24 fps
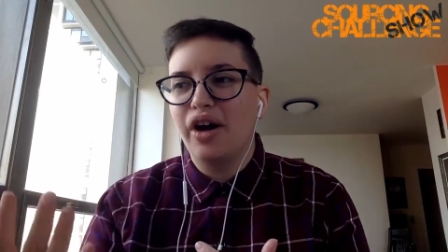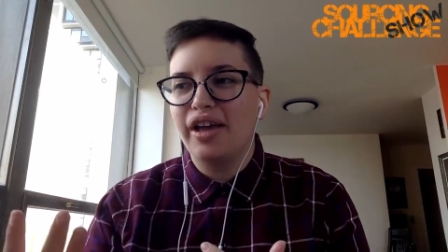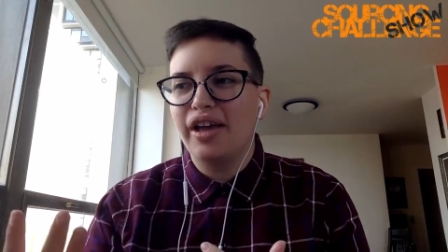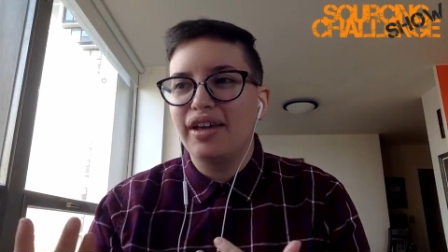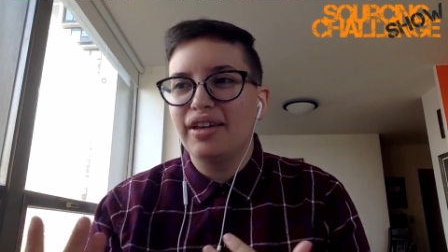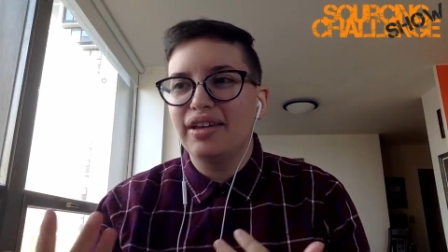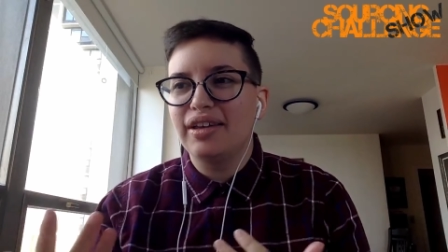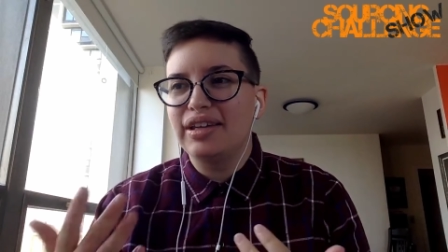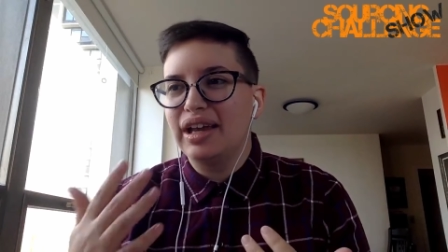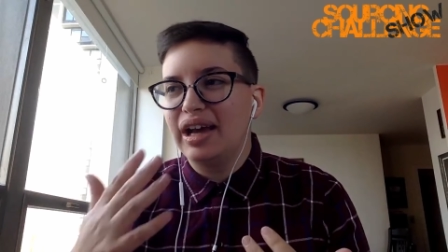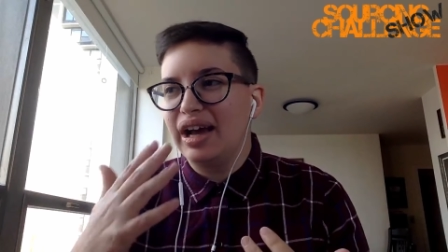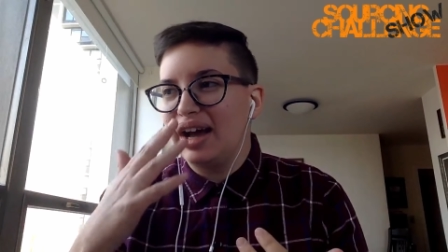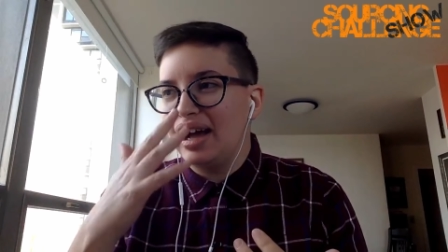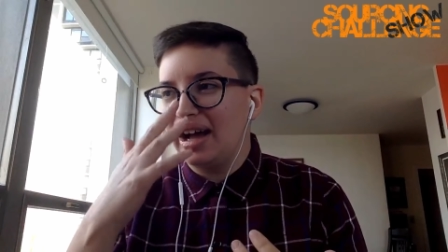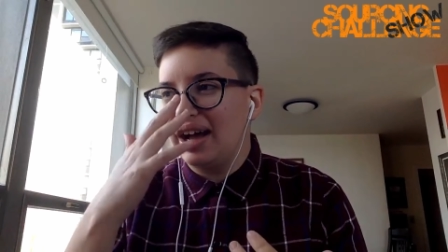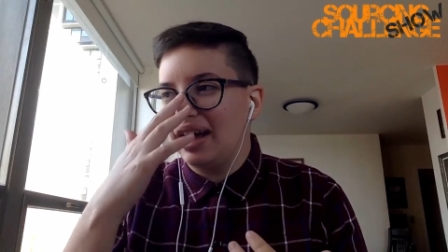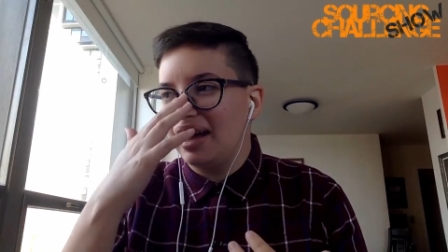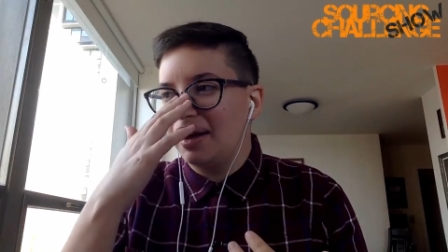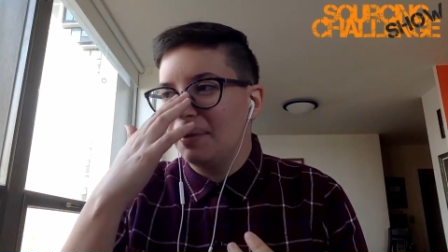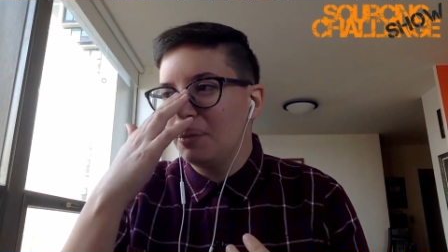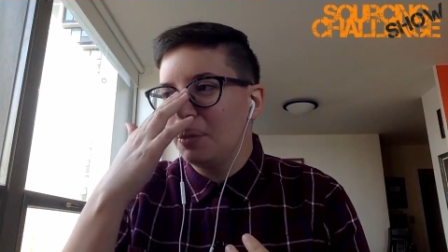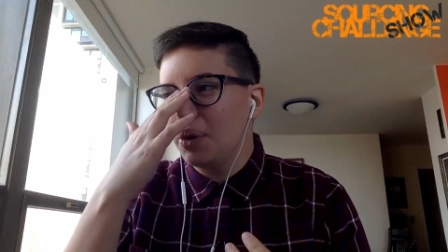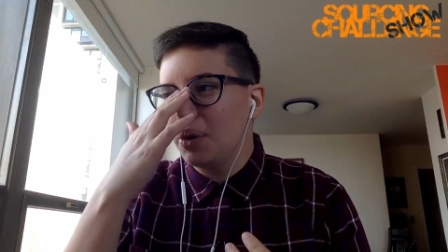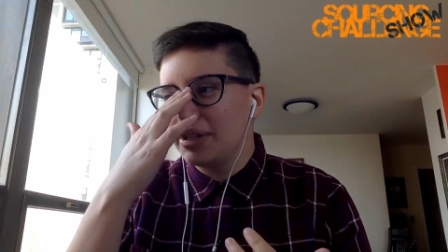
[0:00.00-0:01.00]

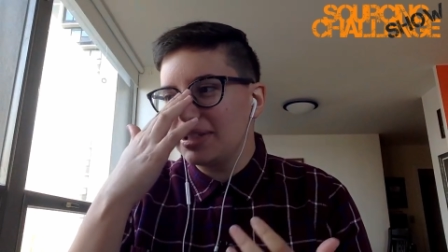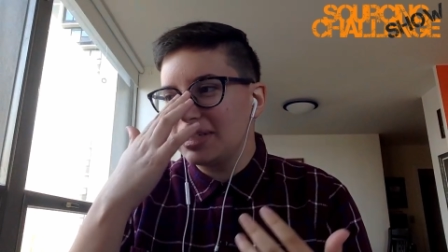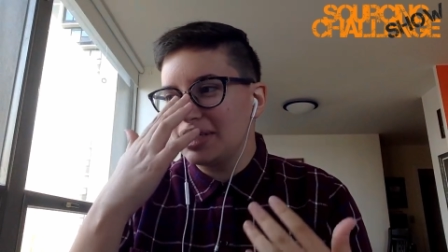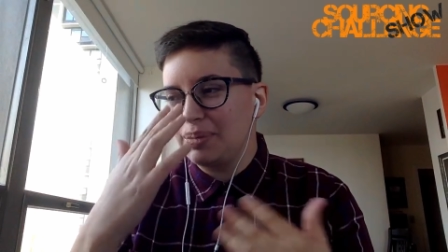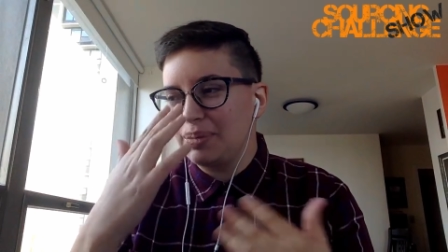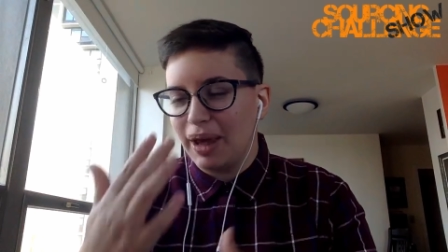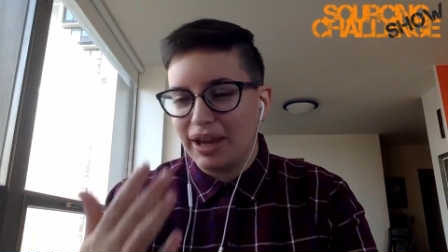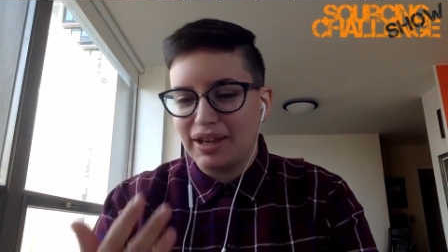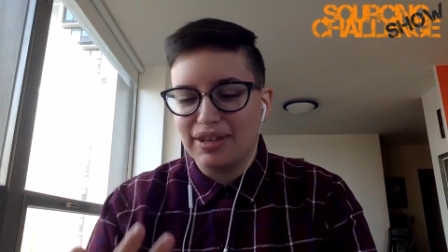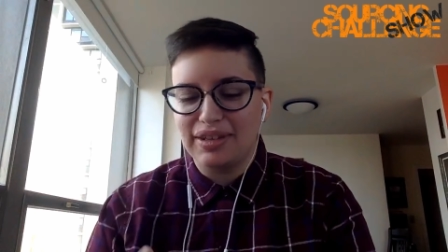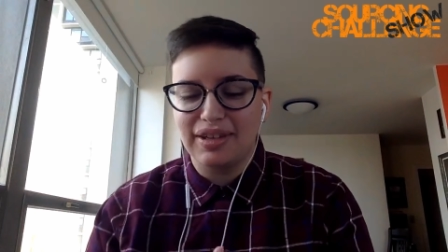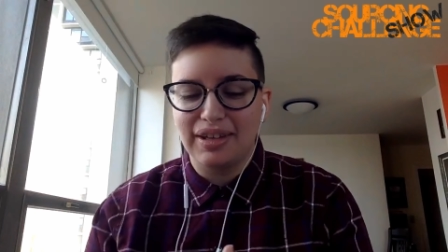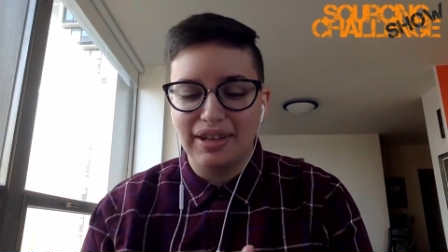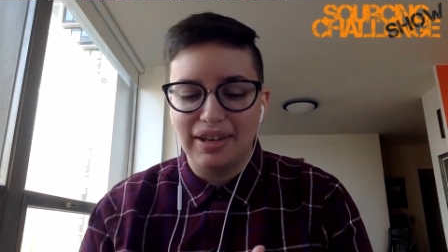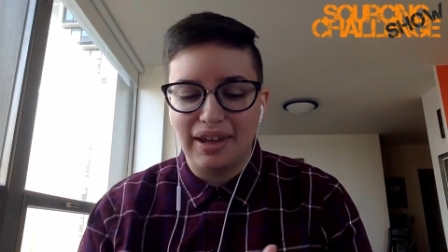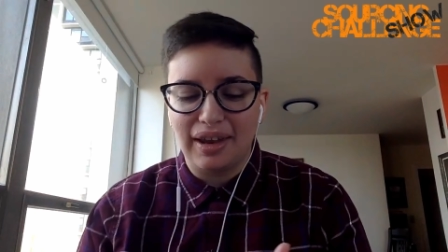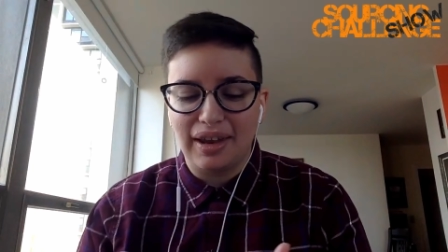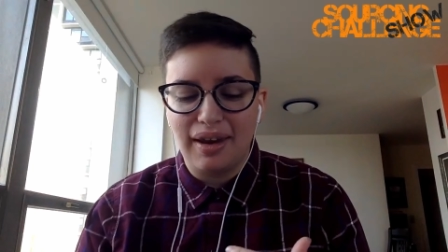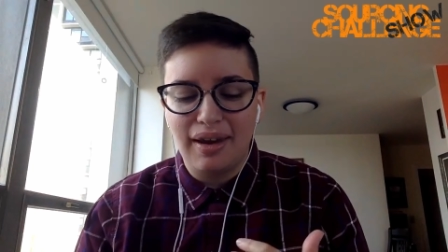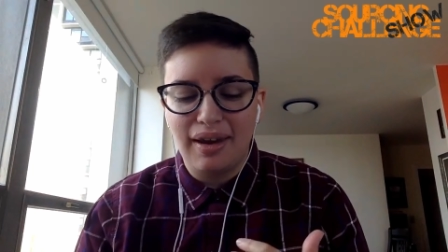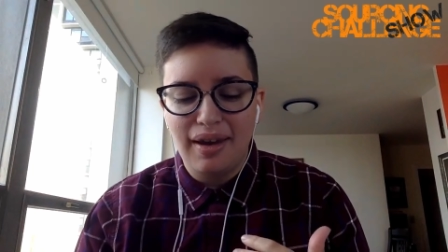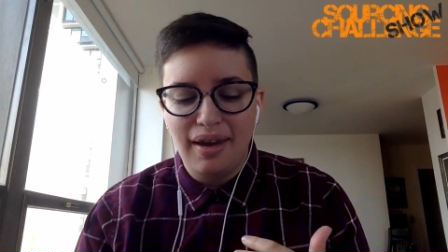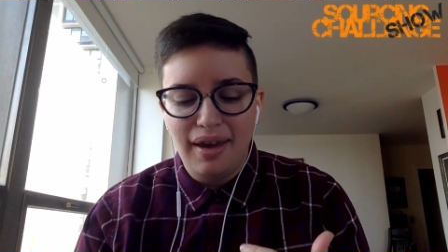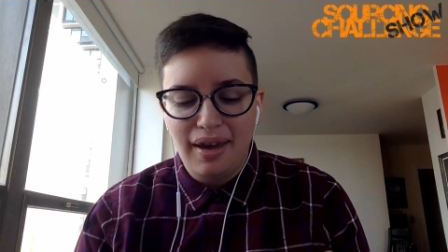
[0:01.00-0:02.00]
what's
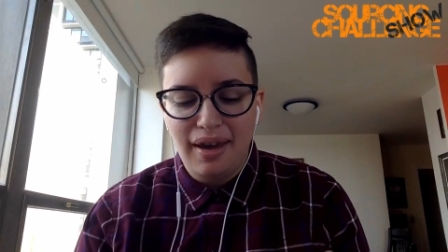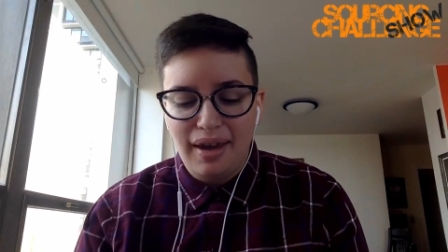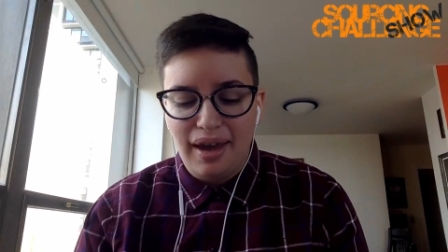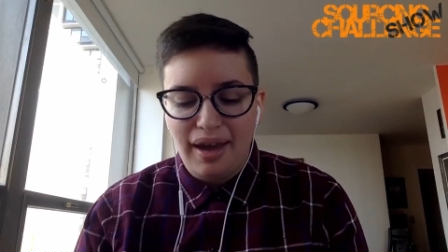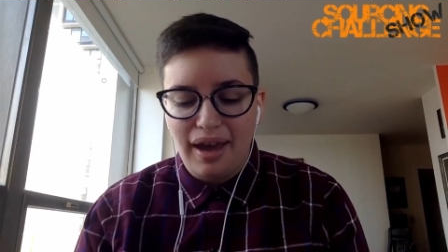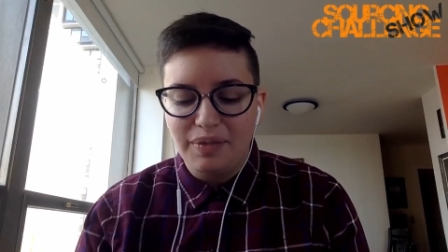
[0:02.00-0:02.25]
expected.